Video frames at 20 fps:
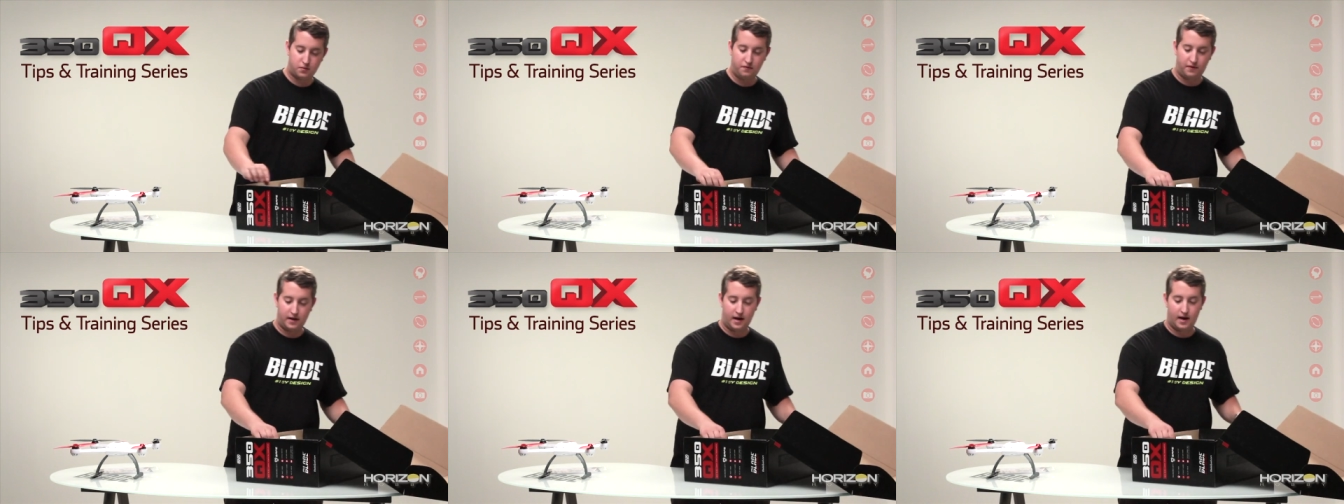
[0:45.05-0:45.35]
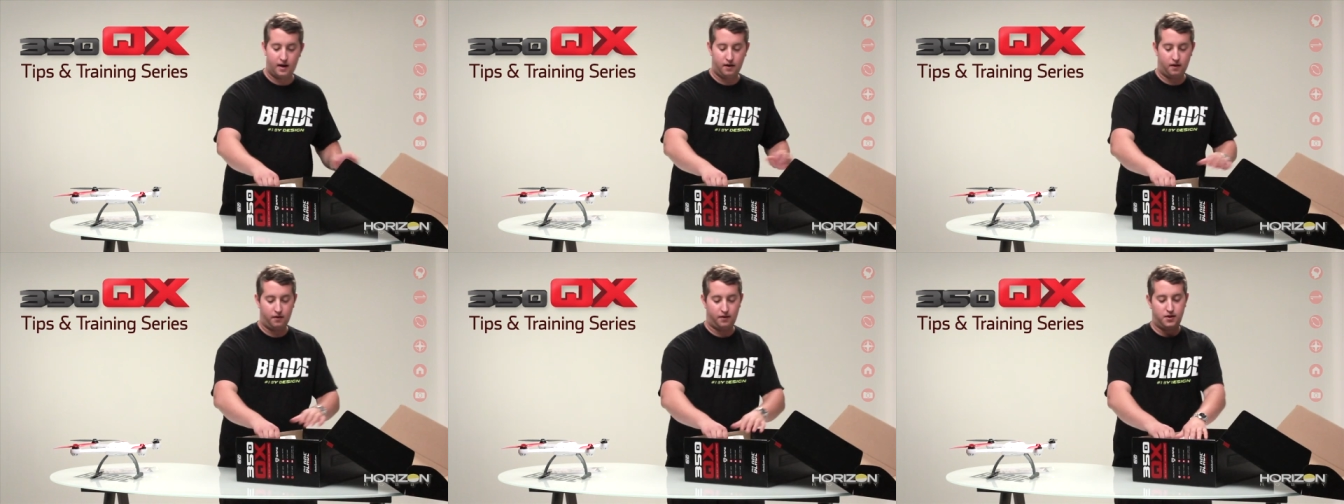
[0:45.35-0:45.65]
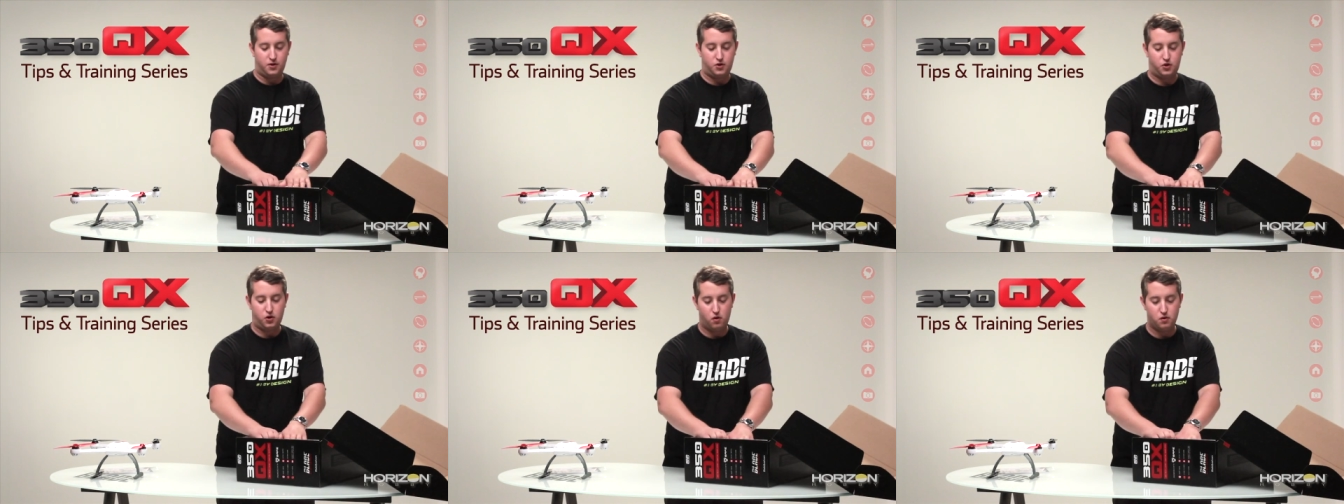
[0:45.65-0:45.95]
we've got
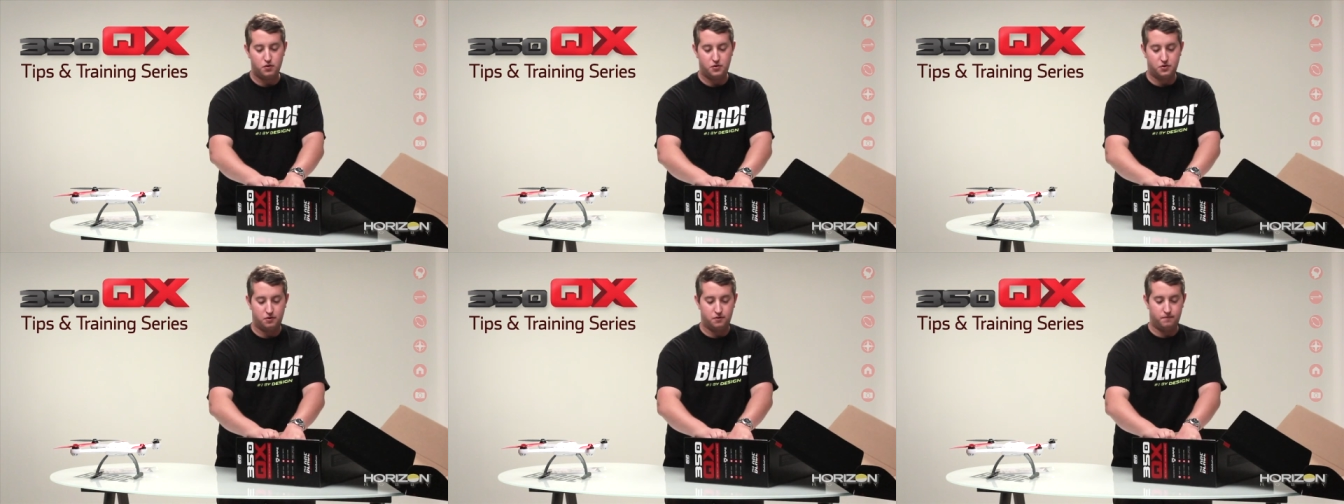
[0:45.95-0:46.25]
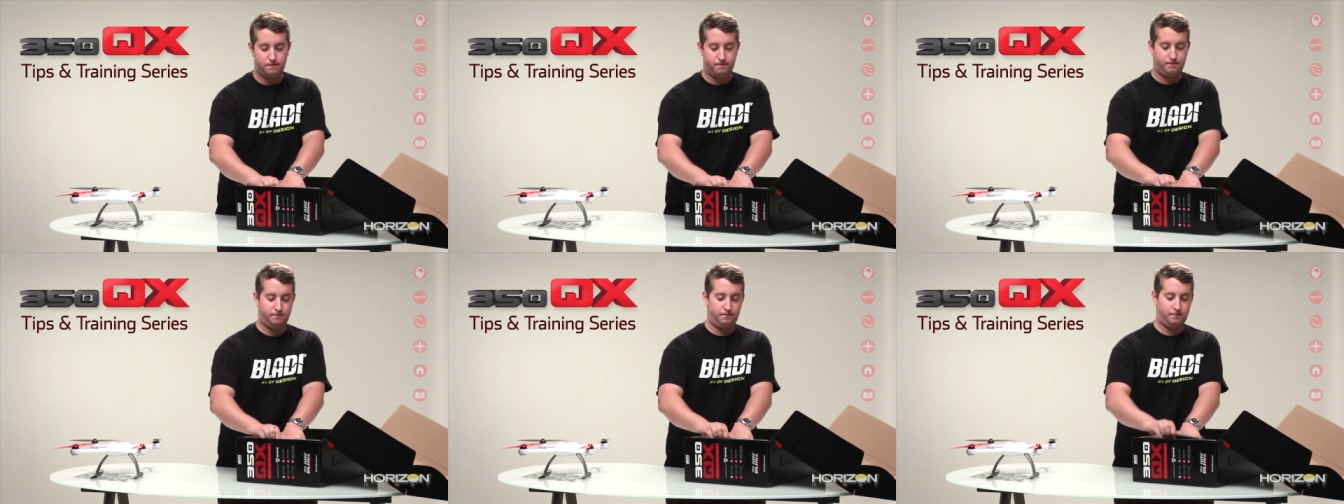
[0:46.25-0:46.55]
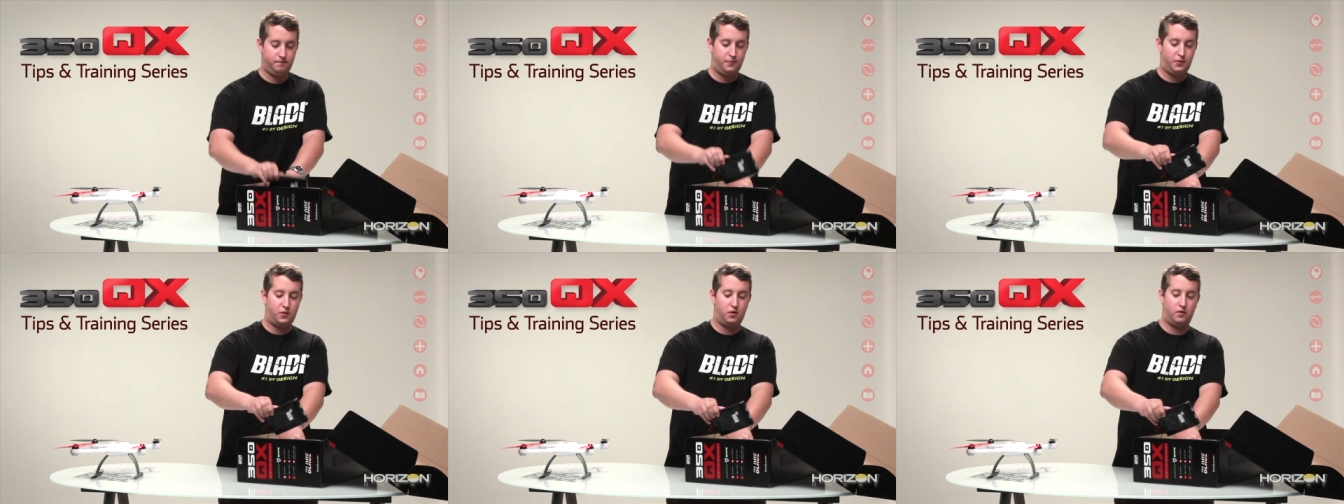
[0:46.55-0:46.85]
the charger.
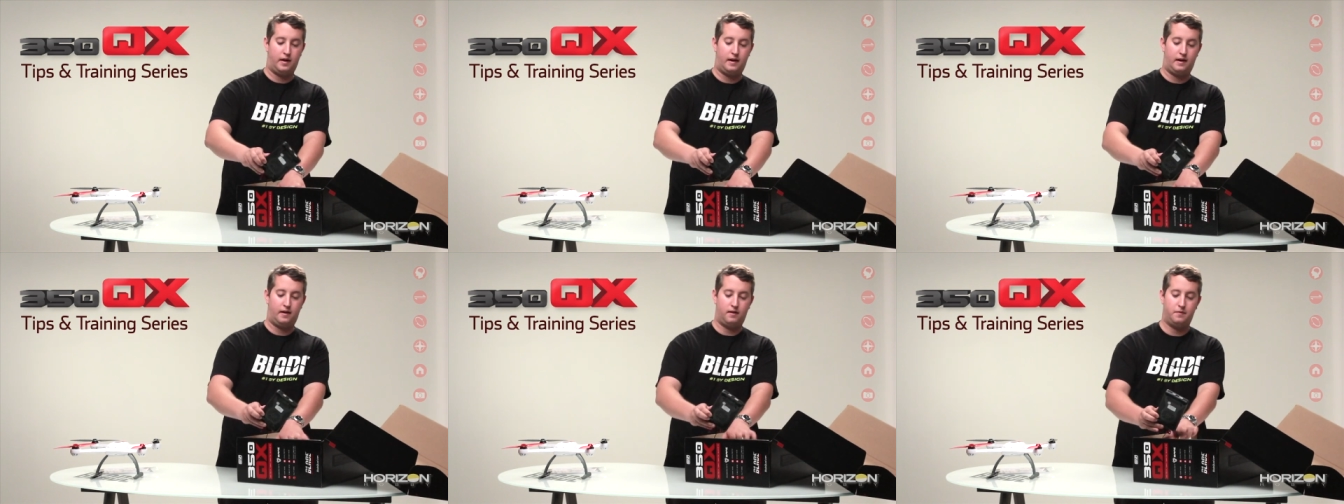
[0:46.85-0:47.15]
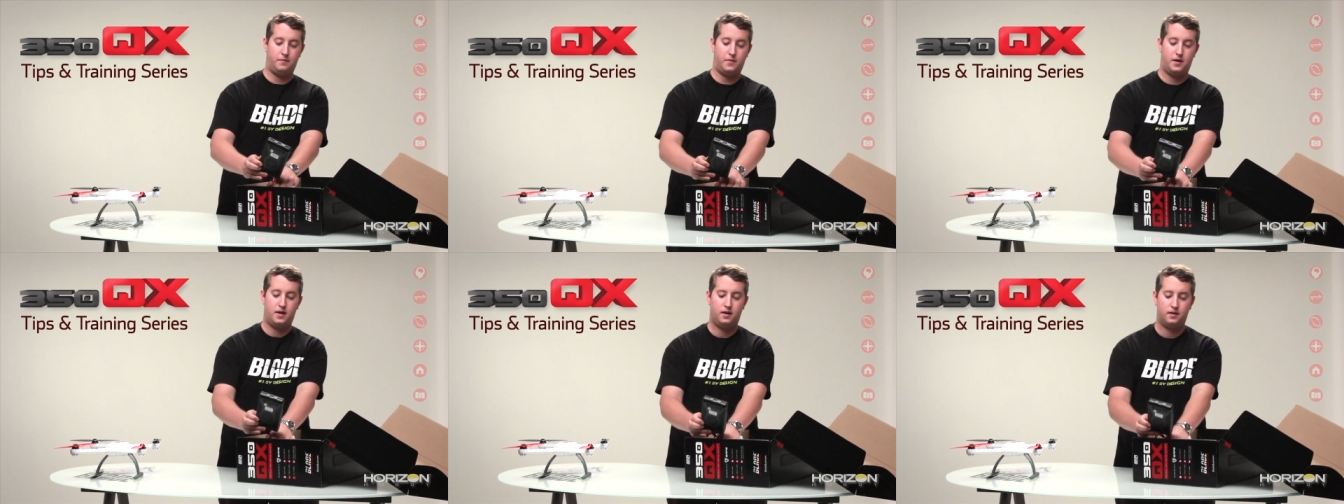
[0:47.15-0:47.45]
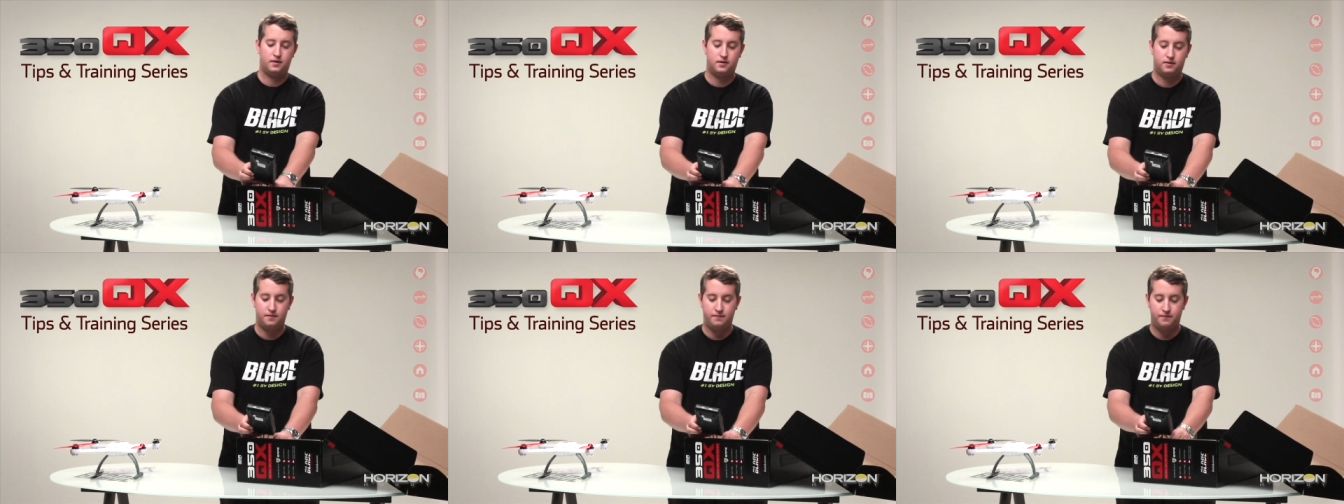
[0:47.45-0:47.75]
Pull that out of the
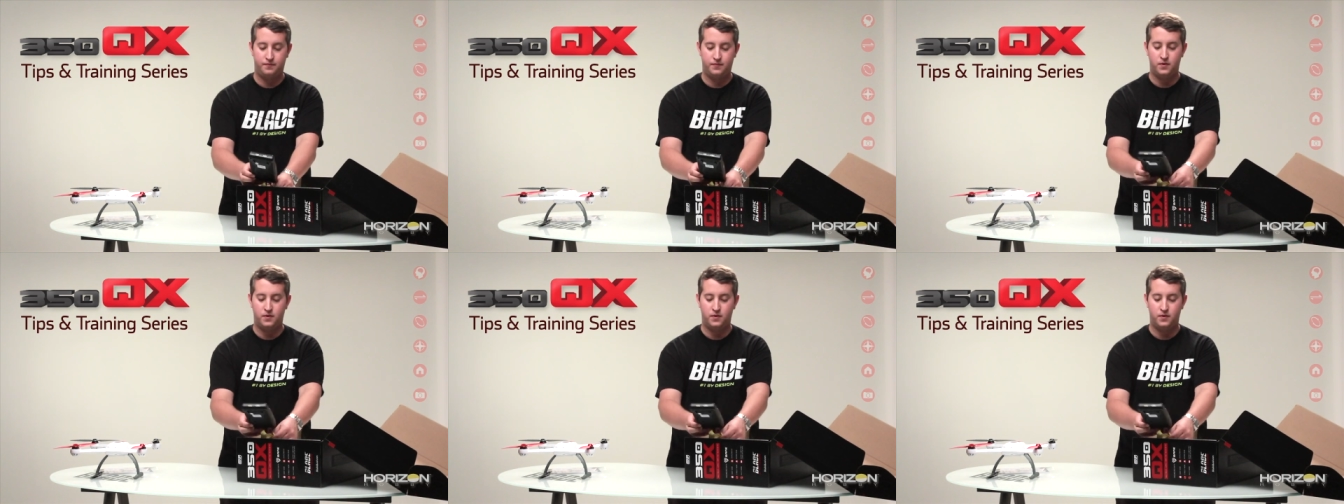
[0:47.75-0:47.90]
box.